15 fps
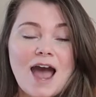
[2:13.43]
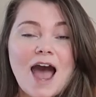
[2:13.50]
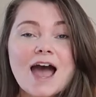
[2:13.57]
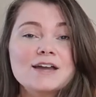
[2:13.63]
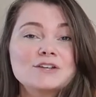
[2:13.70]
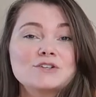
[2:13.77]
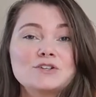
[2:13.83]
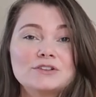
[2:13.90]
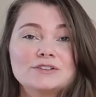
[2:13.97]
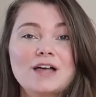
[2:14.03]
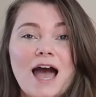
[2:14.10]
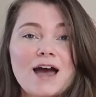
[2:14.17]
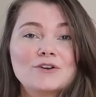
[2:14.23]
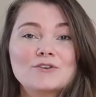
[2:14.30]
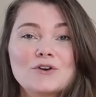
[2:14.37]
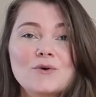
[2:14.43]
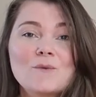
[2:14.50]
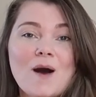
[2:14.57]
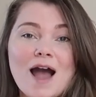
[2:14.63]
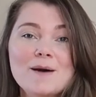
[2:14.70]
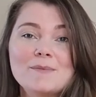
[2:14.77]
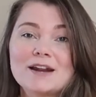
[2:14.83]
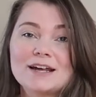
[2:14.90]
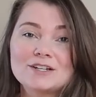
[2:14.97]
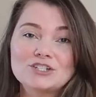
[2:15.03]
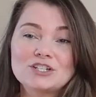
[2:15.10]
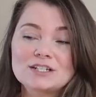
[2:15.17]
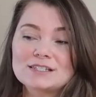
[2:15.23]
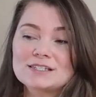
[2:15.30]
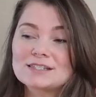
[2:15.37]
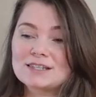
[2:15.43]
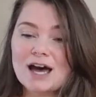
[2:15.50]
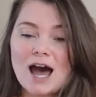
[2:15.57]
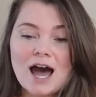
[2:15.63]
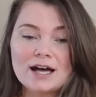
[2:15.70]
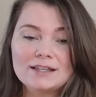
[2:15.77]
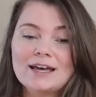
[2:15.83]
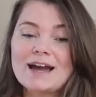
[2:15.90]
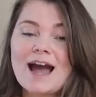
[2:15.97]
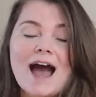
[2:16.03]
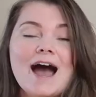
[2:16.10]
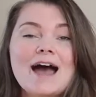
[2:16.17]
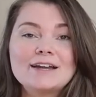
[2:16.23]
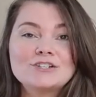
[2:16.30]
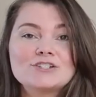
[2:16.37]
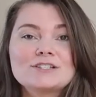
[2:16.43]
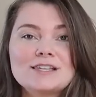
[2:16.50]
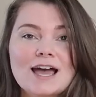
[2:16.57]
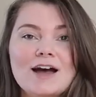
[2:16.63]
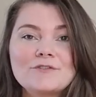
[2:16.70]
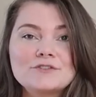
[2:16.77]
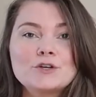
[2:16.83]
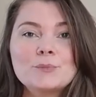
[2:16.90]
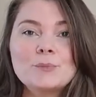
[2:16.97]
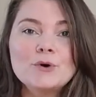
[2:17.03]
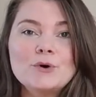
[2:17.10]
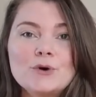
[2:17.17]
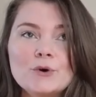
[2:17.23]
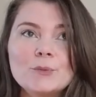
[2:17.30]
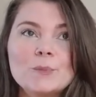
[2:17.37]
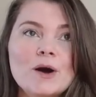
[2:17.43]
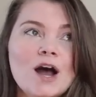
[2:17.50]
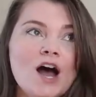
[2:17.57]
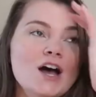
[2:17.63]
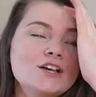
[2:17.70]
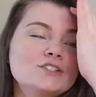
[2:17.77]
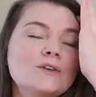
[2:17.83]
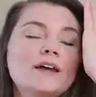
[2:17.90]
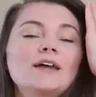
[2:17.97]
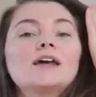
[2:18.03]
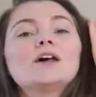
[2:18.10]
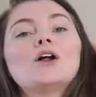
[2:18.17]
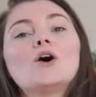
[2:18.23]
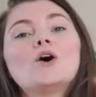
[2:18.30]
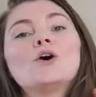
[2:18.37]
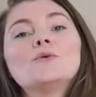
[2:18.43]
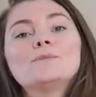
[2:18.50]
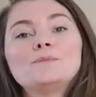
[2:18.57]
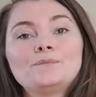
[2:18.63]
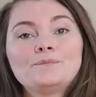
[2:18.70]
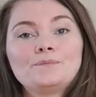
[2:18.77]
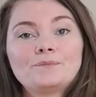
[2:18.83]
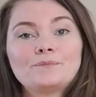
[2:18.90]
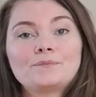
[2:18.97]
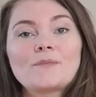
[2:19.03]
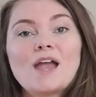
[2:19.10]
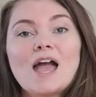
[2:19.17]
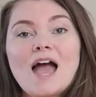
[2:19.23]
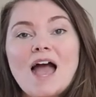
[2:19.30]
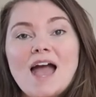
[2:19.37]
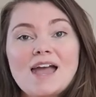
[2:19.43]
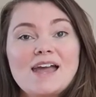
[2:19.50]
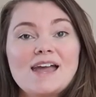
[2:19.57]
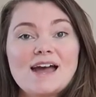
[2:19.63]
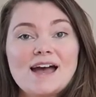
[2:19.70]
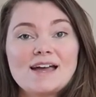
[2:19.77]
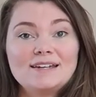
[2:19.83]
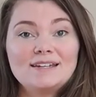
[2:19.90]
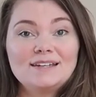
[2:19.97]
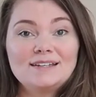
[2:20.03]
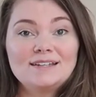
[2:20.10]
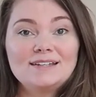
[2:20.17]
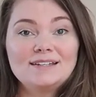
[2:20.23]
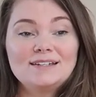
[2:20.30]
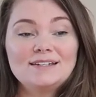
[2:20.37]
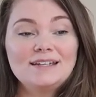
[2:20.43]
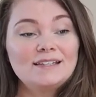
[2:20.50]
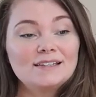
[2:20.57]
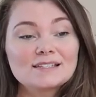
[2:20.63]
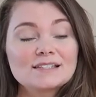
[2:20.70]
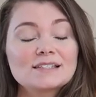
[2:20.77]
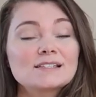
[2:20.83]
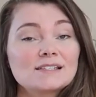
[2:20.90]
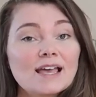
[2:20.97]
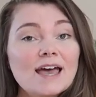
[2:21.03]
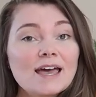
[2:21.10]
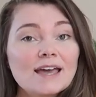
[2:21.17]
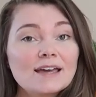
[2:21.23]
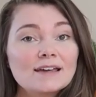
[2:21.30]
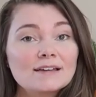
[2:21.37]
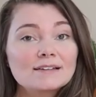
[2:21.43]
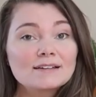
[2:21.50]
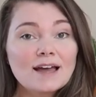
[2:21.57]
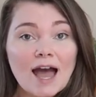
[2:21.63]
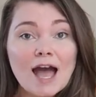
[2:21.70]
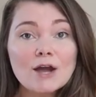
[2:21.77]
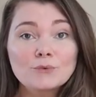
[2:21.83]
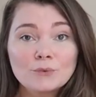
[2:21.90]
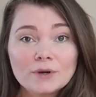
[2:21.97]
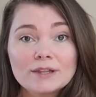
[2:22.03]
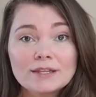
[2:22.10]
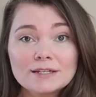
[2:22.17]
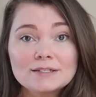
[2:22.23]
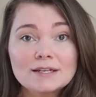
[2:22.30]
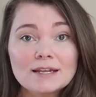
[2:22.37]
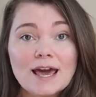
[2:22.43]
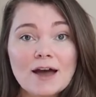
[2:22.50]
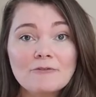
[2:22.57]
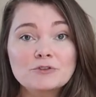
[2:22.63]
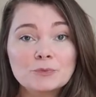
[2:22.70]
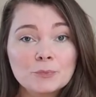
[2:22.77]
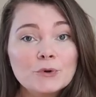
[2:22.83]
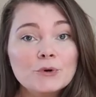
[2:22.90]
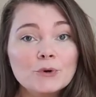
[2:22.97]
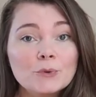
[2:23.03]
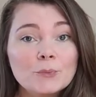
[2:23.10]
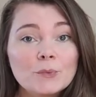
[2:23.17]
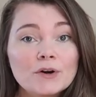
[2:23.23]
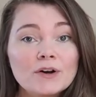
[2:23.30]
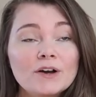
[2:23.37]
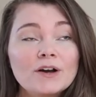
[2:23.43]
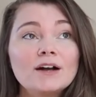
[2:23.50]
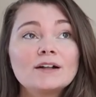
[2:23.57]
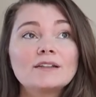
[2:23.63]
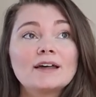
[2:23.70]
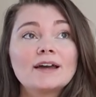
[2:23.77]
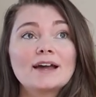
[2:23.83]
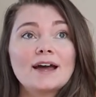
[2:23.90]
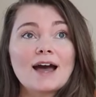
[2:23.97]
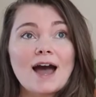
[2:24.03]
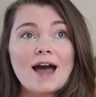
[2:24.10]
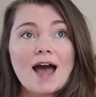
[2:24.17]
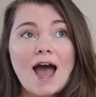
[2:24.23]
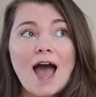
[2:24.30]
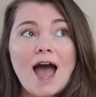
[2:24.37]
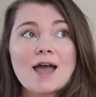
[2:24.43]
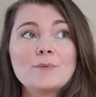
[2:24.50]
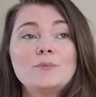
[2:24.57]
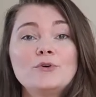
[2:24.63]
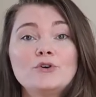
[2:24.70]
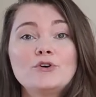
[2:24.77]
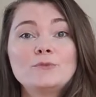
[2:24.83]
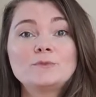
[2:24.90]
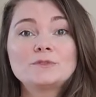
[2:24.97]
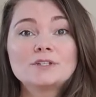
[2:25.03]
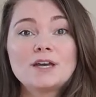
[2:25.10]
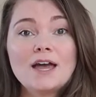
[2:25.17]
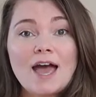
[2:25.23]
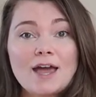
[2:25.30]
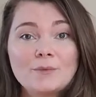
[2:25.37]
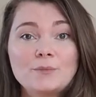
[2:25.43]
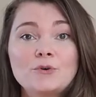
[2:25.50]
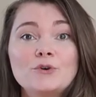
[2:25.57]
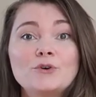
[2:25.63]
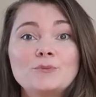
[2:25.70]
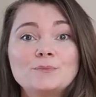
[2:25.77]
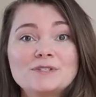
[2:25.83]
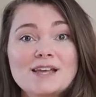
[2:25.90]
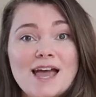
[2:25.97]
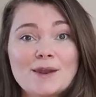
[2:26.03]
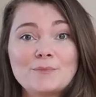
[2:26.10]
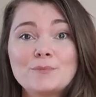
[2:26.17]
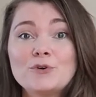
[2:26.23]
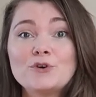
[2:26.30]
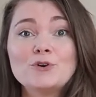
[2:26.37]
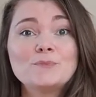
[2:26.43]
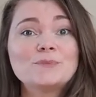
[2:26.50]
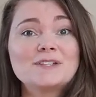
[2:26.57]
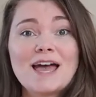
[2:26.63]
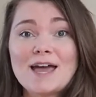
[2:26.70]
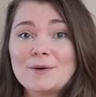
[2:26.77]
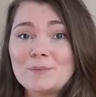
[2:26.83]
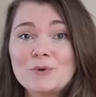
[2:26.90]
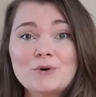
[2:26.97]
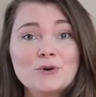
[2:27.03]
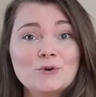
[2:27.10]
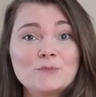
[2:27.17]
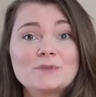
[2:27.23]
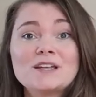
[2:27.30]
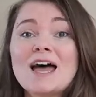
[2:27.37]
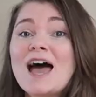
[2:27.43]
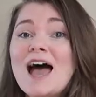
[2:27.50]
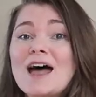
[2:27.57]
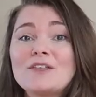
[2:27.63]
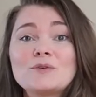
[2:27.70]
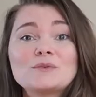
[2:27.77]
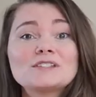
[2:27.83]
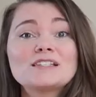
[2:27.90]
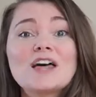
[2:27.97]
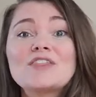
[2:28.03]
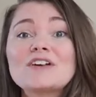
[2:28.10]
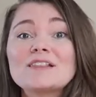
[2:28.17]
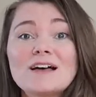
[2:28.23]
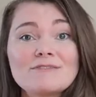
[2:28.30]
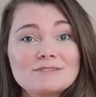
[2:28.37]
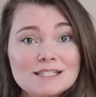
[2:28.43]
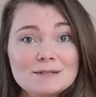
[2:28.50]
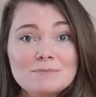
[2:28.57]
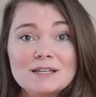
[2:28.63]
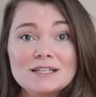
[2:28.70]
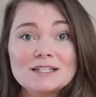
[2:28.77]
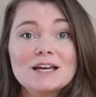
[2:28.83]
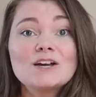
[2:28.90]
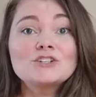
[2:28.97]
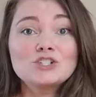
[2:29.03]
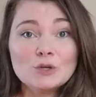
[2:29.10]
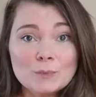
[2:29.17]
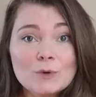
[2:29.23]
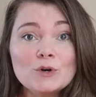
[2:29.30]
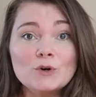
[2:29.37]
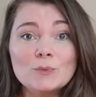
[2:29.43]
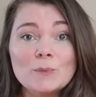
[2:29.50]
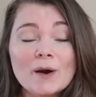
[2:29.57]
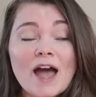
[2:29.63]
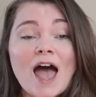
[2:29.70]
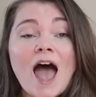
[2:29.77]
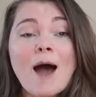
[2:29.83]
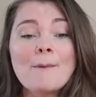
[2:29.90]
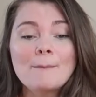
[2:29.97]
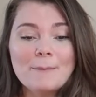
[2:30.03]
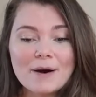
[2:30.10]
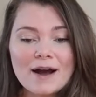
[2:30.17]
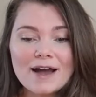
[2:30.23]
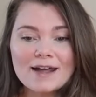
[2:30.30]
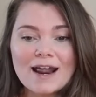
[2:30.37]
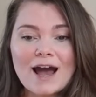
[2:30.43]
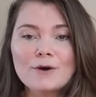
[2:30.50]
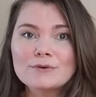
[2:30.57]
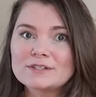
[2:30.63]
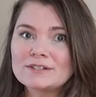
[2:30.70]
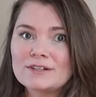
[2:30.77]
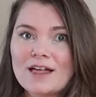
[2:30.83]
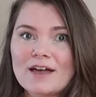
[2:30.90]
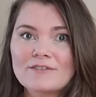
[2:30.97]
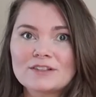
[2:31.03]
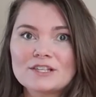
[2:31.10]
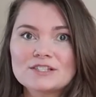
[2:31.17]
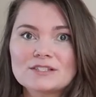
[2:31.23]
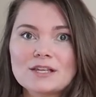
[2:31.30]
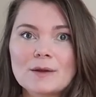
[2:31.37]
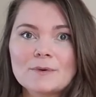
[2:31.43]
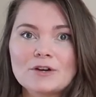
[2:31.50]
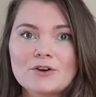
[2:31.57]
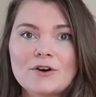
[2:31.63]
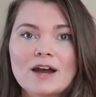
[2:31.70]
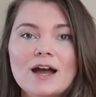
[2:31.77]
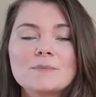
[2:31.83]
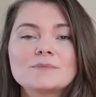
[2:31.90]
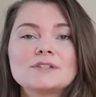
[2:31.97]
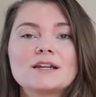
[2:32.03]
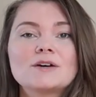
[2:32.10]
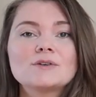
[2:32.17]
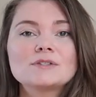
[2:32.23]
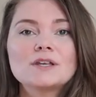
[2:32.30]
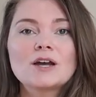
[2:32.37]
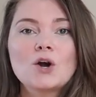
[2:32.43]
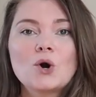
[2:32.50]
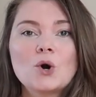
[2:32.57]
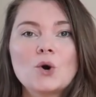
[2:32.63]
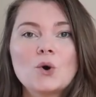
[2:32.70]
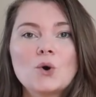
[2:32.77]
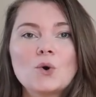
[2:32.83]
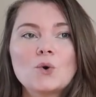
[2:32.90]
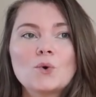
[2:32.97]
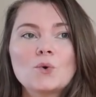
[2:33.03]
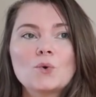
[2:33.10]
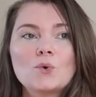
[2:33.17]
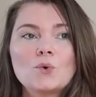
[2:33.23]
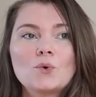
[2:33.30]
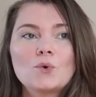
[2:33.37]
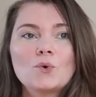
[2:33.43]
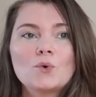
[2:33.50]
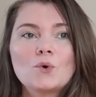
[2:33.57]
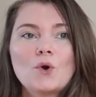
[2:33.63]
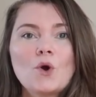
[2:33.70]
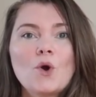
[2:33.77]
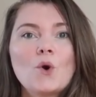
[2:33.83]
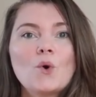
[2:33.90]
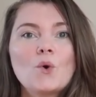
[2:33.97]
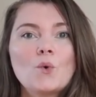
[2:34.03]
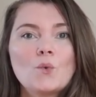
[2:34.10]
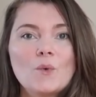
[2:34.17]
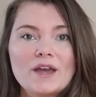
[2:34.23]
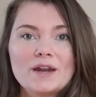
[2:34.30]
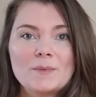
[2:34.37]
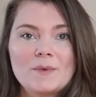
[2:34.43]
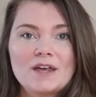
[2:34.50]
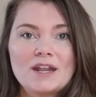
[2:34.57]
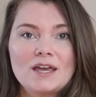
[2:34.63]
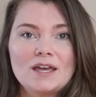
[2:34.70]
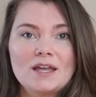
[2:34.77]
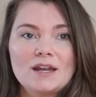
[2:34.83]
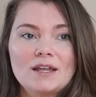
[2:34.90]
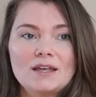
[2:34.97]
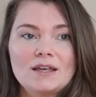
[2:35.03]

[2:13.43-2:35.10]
I I don't know why, but I just thought like I just have to poop. So I get home and needless to say, I really did have to poop. Like I pooped and pooped and pooped and pooped. And there was nothing left in me to poop. But I was still having these stomach cramps. And I was like, oh, wait a minute.